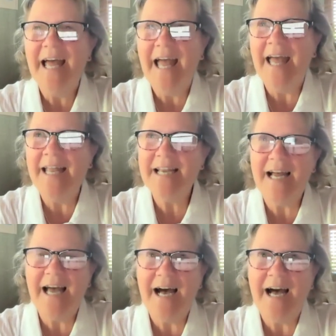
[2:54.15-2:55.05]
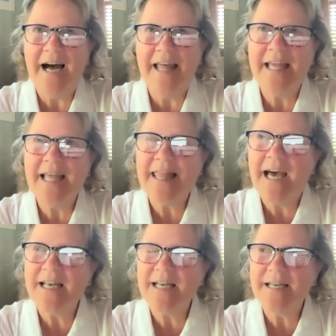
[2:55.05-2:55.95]
And I think
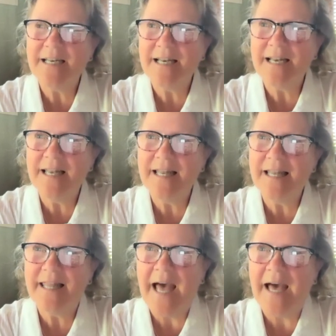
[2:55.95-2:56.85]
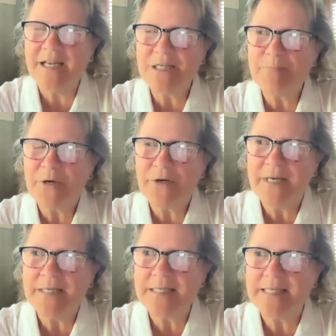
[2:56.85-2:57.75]
that that
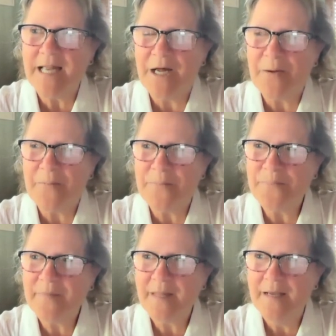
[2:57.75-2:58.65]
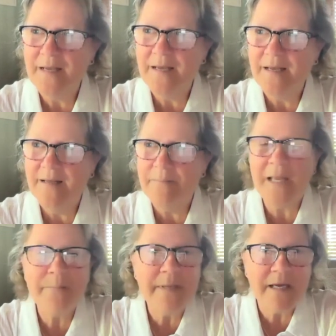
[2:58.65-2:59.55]
experience um,
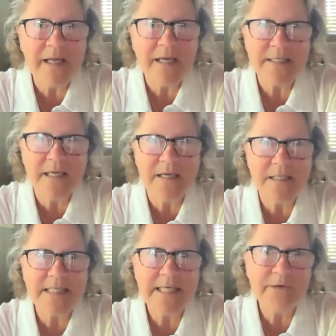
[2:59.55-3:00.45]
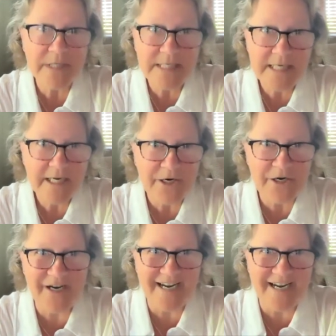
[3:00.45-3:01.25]
made me, I guess, a, a secret seeker.